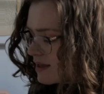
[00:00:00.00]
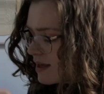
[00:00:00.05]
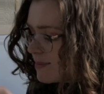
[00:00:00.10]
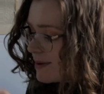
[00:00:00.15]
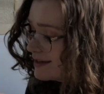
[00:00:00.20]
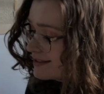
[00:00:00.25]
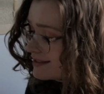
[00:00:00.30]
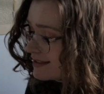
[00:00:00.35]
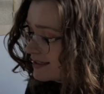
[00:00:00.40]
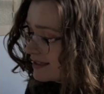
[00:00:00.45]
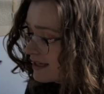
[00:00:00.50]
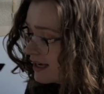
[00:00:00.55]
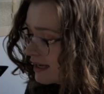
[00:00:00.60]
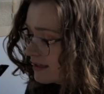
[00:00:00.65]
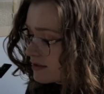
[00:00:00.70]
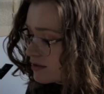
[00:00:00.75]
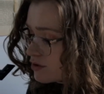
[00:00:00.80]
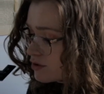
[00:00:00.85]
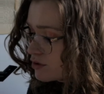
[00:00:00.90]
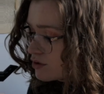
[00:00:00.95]
they basically
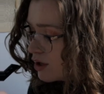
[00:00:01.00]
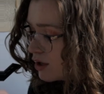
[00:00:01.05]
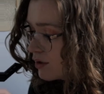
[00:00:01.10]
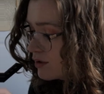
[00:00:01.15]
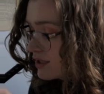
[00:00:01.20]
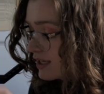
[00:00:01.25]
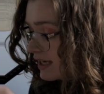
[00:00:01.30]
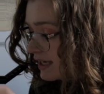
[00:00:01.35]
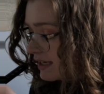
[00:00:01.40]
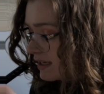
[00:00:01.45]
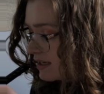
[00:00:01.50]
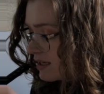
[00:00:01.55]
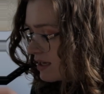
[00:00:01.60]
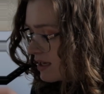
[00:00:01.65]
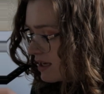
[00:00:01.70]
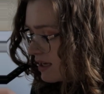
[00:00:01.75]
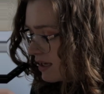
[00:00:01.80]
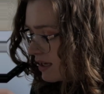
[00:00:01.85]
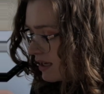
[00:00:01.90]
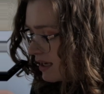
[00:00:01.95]
get snowed in
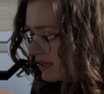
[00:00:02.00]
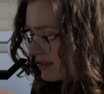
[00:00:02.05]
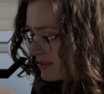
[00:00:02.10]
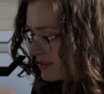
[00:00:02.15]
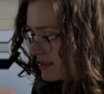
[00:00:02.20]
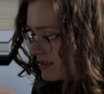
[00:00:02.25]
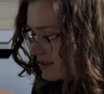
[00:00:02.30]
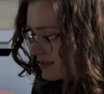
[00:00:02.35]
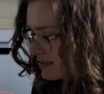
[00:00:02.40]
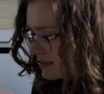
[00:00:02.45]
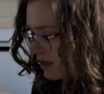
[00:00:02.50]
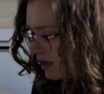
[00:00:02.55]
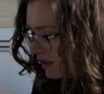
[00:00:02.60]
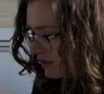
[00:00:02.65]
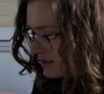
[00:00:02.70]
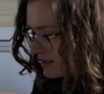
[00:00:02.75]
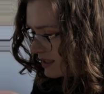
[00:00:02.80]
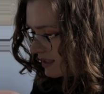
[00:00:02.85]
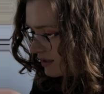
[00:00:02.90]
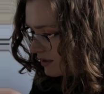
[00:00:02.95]
into this
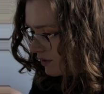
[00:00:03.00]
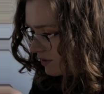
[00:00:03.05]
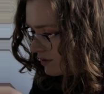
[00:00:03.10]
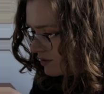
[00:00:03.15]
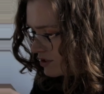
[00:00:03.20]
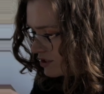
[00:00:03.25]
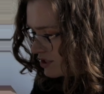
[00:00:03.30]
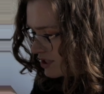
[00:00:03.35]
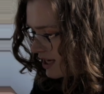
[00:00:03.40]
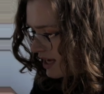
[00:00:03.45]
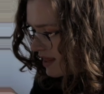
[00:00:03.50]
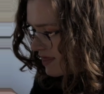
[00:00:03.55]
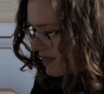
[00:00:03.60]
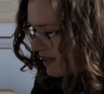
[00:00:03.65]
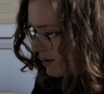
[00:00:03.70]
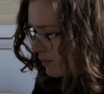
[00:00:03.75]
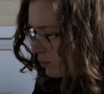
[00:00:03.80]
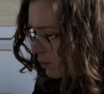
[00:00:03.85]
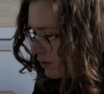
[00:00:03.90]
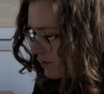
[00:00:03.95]
hunting lodge, and
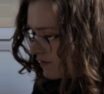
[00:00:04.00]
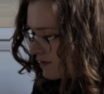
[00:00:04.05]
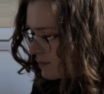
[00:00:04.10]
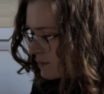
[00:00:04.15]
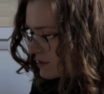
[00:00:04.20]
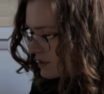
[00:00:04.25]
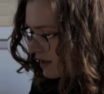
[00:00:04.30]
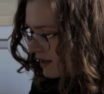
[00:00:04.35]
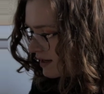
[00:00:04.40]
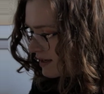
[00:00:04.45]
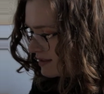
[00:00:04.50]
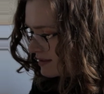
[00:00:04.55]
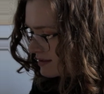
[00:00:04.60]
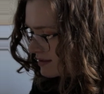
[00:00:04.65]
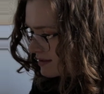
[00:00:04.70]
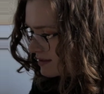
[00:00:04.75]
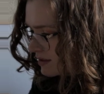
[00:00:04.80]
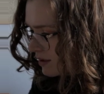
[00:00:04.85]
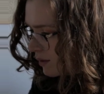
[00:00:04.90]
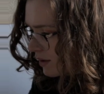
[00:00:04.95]
then one of them dies.
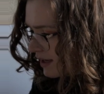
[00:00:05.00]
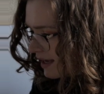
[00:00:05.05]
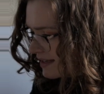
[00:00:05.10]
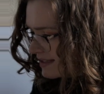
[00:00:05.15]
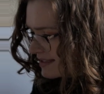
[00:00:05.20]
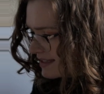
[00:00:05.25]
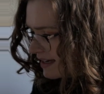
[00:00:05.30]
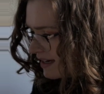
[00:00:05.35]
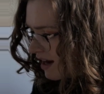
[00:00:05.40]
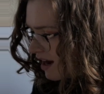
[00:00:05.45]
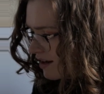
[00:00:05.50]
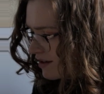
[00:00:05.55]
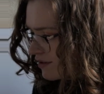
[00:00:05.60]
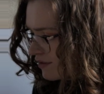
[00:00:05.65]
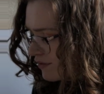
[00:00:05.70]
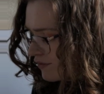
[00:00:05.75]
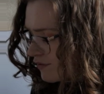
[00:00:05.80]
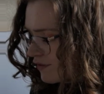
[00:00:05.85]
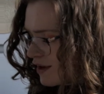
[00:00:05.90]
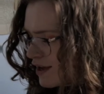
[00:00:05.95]
So I guess they're kind
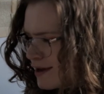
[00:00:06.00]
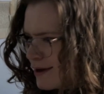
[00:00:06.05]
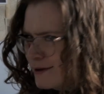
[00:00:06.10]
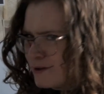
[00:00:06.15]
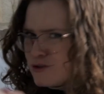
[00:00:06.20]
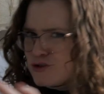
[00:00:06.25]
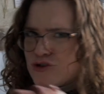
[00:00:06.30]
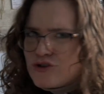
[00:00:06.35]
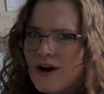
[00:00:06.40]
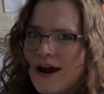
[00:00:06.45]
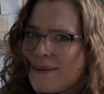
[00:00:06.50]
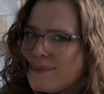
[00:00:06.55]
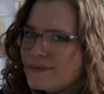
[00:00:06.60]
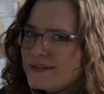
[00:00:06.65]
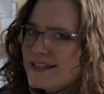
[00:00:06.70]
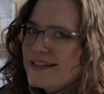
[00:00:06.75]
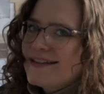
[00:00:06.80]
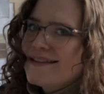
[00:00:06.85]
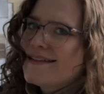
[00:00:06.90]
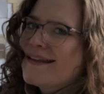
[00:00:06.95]
of
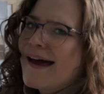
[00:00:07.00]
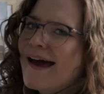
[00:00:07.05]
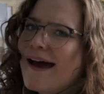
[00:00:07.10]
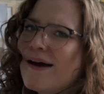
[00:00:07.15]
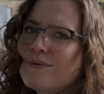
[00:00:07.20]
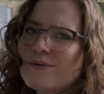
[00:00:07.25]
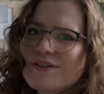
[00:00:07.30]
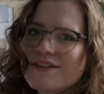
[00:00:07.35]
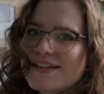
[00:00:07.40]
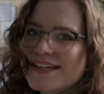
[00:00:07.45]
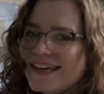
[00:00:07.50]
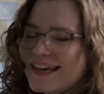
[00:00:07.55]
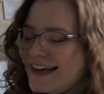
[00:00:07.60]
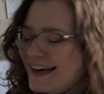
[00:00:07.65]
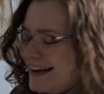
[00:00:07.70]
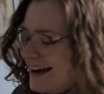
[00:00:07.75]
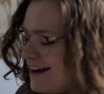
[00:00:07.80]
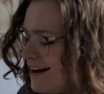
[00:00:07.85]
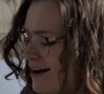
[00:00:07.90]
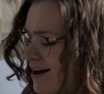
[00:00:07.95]
trapped in there with a
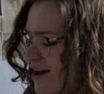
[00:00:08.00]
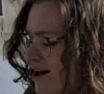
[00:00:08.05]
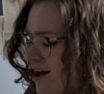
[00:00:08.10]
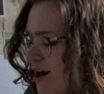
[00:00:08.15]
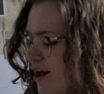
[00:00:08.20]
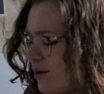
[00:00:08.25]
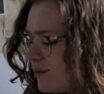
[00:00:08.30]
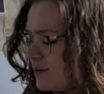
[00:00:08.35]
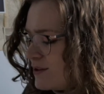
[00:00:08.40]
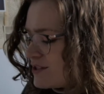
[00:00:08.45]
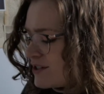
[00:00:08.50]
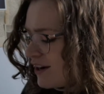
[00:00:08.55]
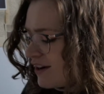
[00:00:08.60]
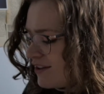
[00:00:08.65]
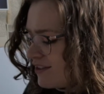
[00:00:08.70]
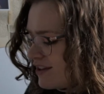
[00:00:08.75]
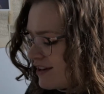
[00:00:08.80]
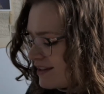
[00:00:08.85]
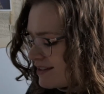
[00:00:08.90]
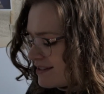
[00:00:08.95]
killer, which I
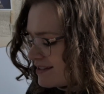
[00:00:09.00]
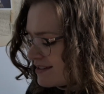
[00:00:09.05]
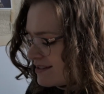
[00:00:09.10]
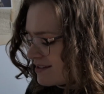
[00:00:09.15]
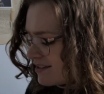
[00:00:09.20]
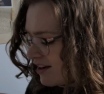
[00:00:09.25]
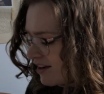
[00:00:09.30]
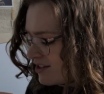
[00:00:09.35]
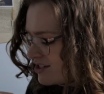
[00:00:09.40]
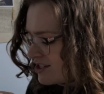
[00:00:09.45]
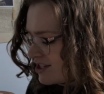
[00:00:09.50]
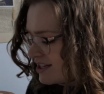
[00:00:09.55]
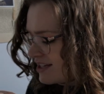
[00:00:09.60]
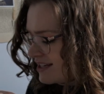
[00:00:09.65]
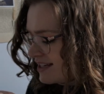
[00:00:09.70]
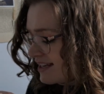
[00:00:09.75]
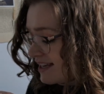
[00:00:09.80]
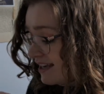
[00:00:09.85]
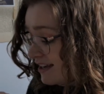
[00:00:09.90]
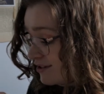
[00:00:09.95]
think is such an
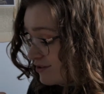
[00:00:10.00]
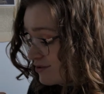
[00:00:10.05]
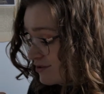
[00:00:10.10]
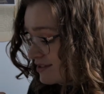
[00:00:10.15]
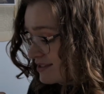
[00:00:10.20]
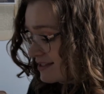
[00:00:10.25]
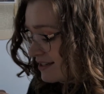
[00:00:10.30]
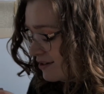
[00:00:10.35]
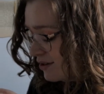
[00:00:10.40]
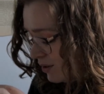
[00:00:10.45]
interesting